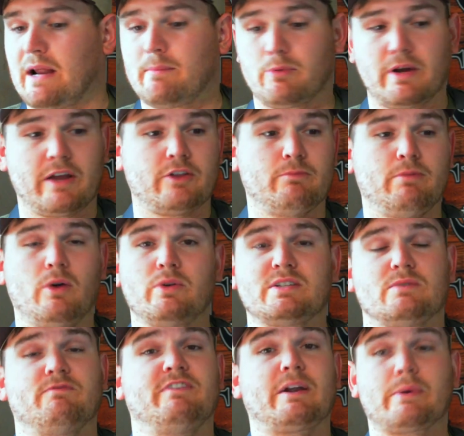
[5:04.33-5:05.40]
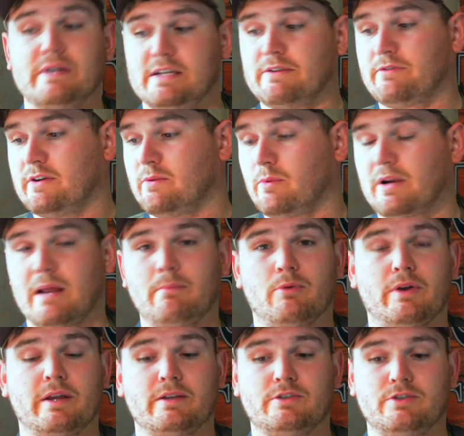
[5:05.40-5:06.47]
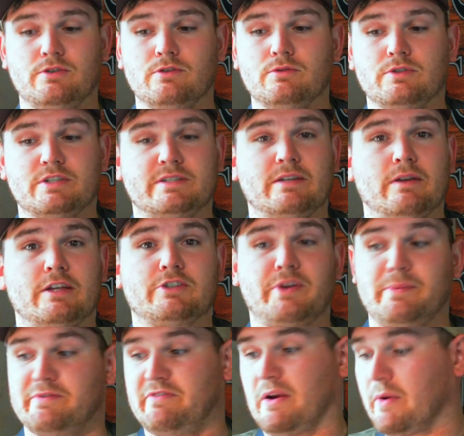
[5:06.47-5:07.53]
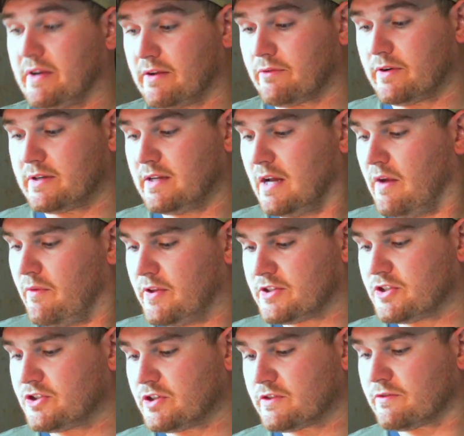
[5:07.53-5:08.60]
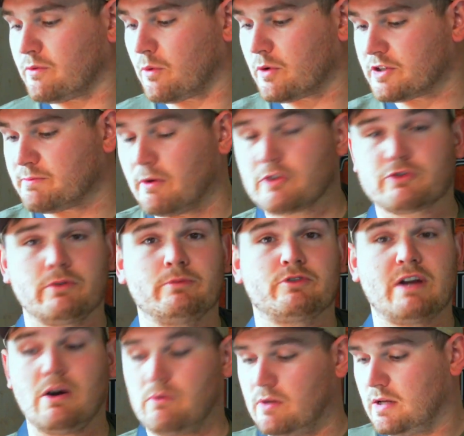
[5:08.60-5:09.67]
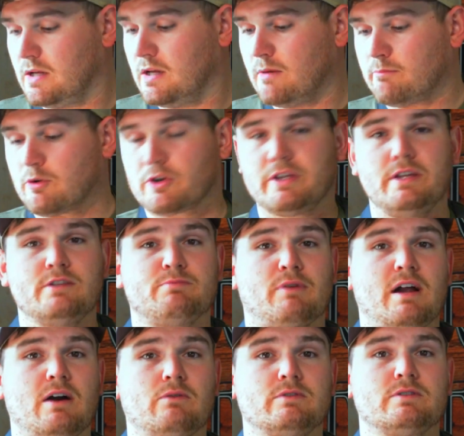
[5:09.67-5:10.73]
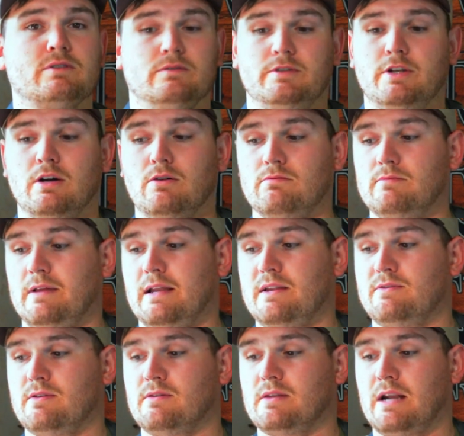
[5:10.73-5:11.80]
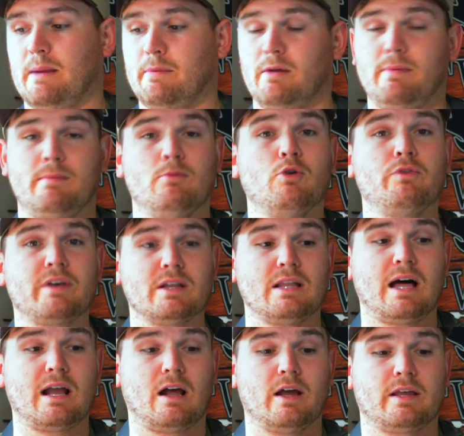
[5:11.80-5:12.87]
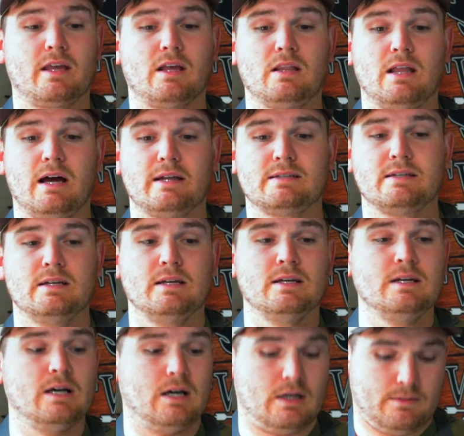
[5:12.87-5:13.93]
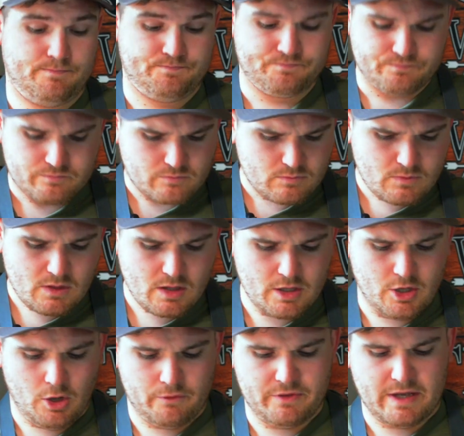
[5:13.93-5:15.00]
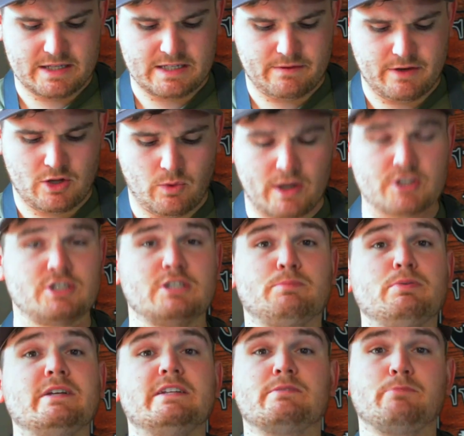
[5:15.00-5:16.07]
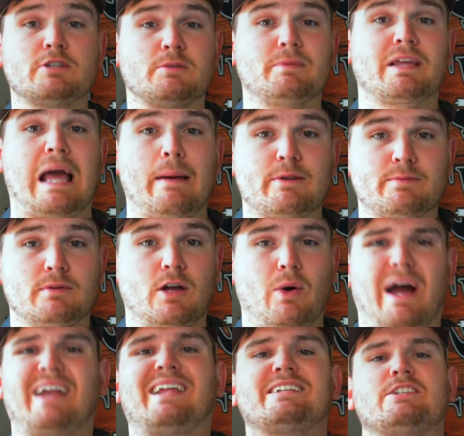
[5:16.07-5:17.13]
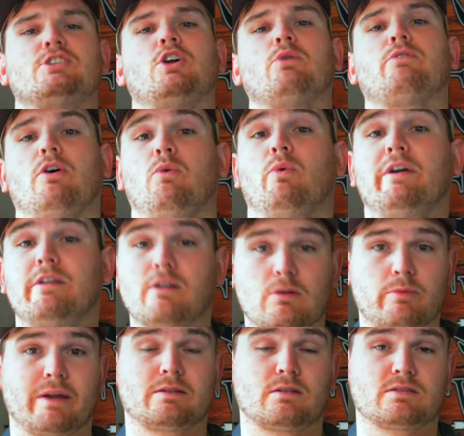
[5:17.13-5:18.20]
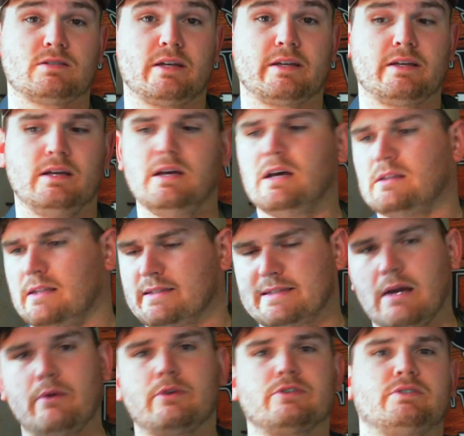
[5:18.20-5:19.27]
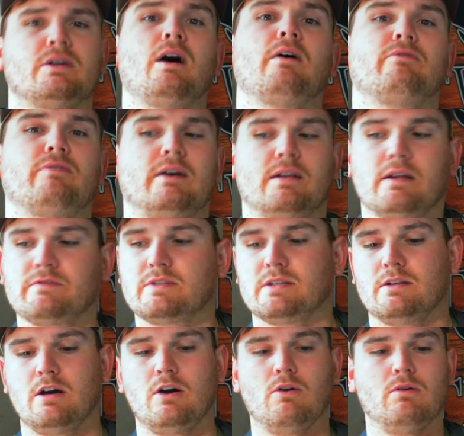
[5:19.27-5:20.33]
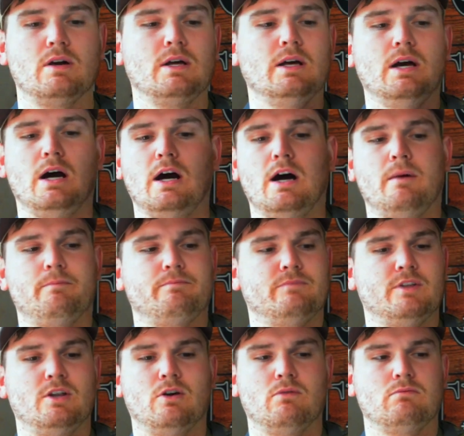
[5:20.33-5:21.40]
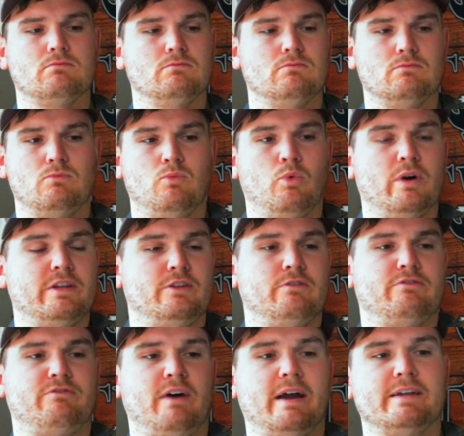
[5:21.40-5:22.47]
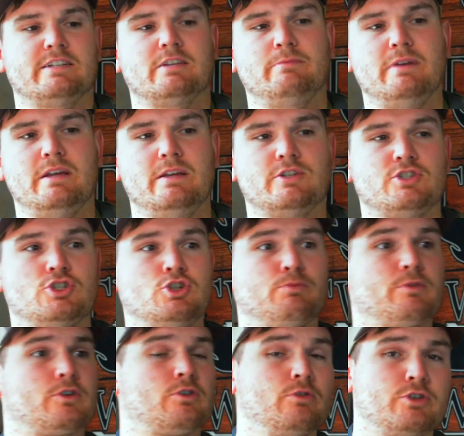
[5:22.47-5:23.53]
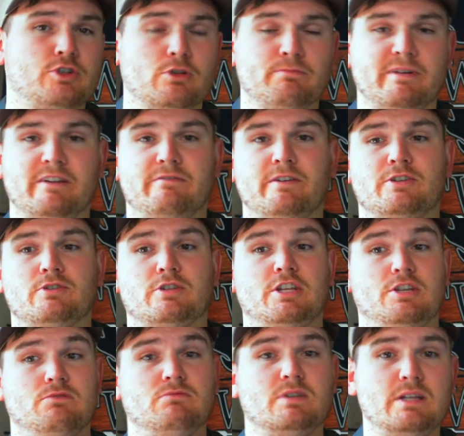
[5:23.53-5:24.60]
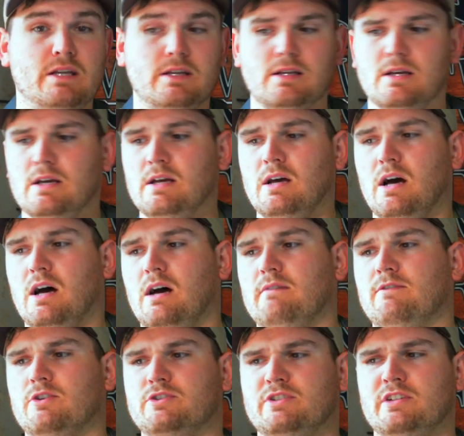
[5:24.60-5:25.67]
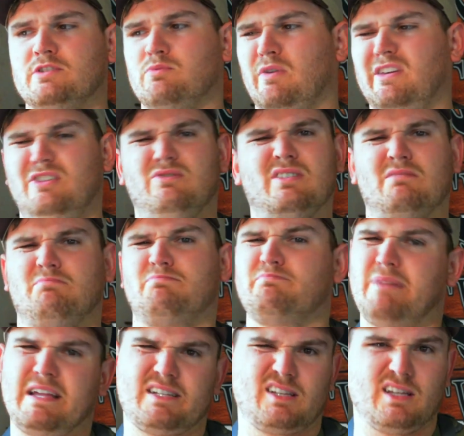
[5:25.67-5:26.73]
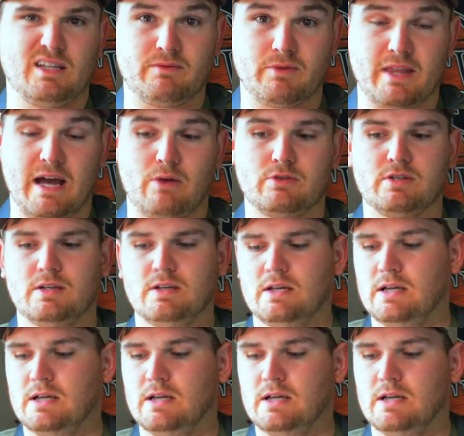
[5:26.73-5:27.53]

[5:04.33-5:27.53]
I bring on the boat is a very different. What I bring to the steelhead stream is very different. This is just for small stream trout, brookies, browns, you know, anything that I'm going to be moving a lot, hiking a lot. You know, if you guys have any questions, please put them in the comments below. I'd like to know, though, what your rig looks like. List out your stuff. I'd love to know, you know, what you find to be super crucial and beneficial that you need versus what you can basically live without.